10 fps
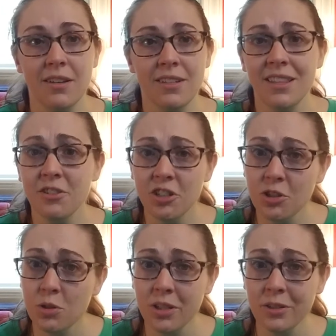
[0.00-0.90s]
out saying they're
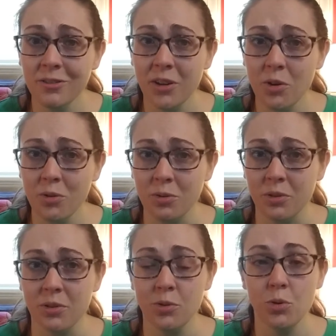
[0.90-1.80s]
just using their
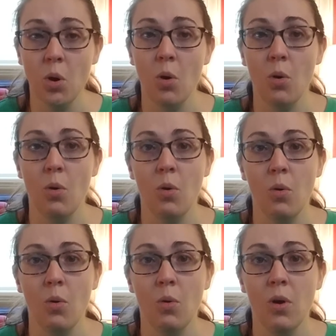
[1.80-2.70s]
phones,
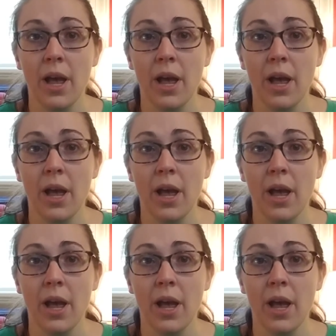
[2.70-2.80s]
so